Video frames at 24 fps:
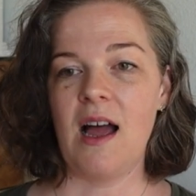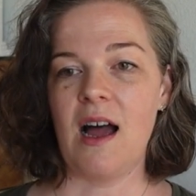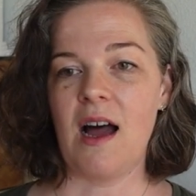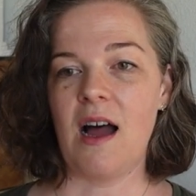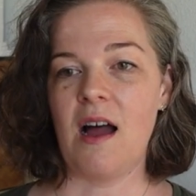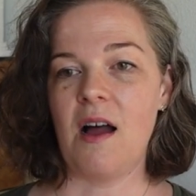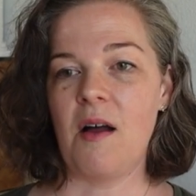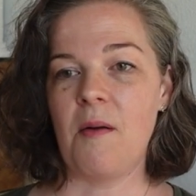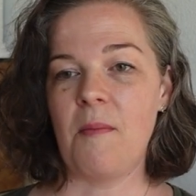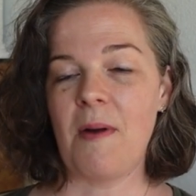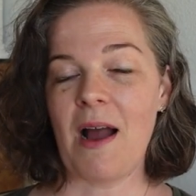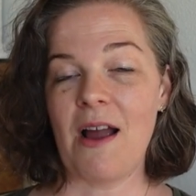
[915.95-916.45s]

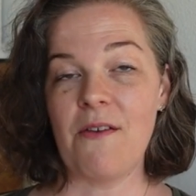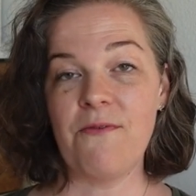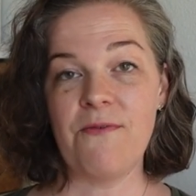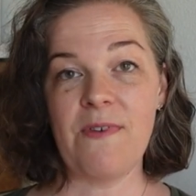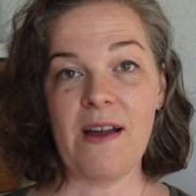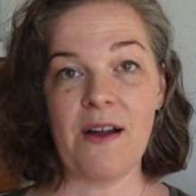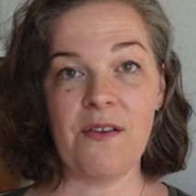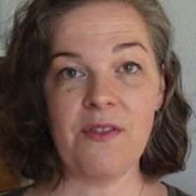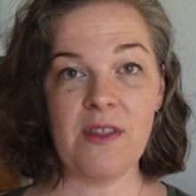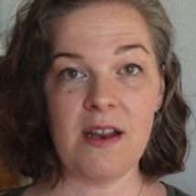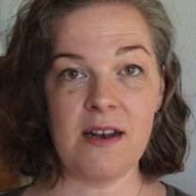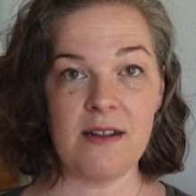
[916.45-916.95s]
Um, I
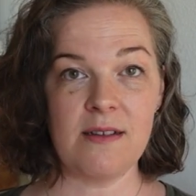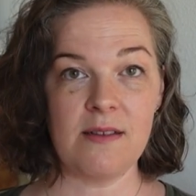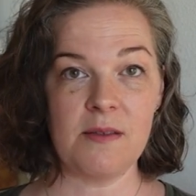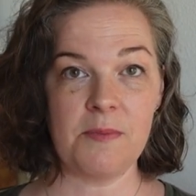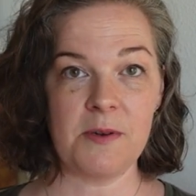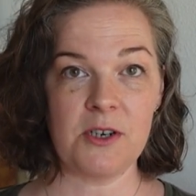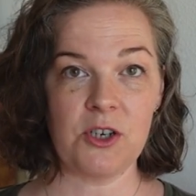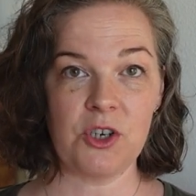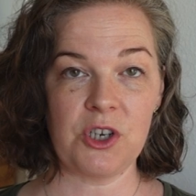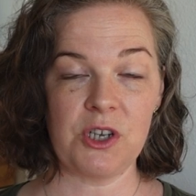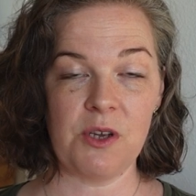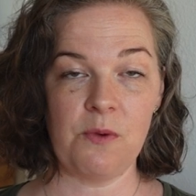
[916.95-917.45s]
found that
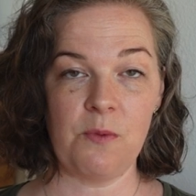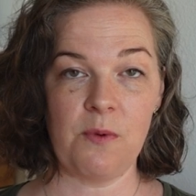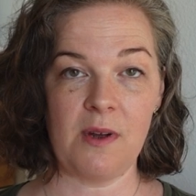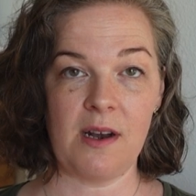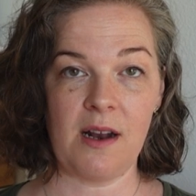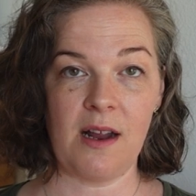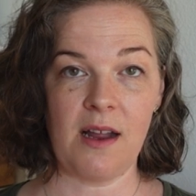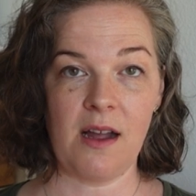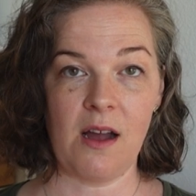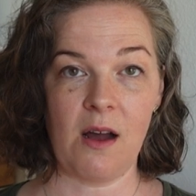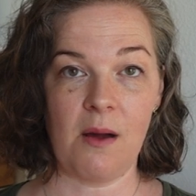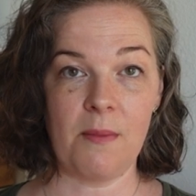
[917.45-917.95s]
especially when
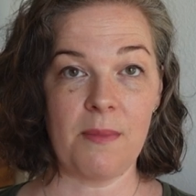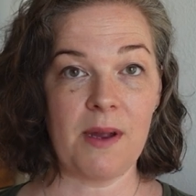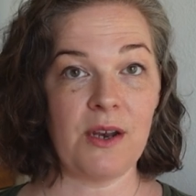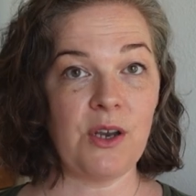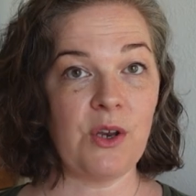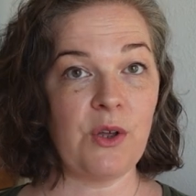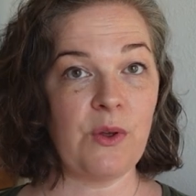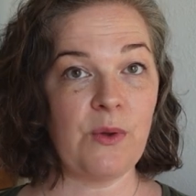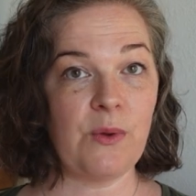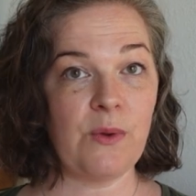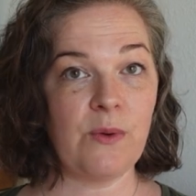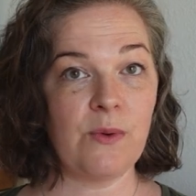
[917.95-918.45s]
I got my
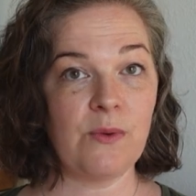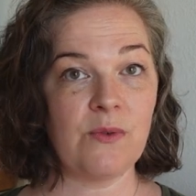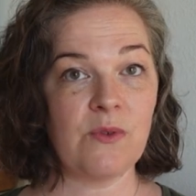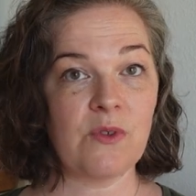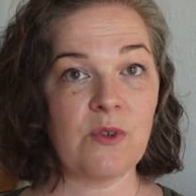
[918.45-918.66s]
new